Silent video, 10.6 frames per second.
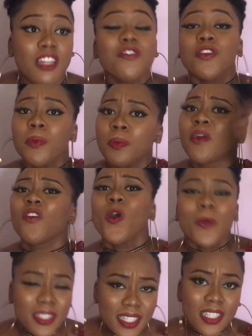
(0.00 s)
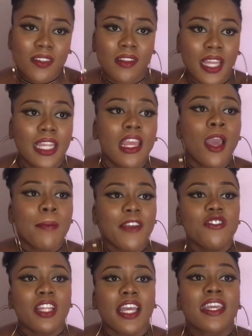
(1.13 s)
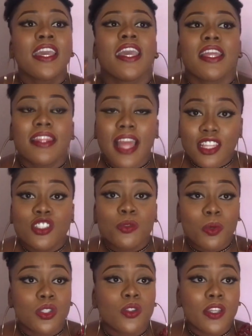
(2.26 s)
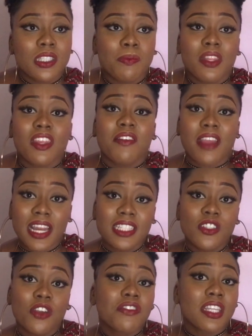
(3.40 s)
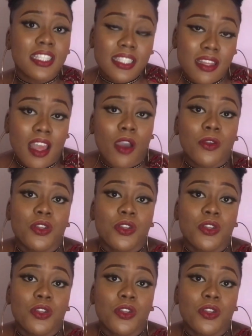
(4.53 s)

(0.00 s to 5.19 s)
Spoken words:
Even though people have always dated online, I feel like that's just what's going to be the reality of things now.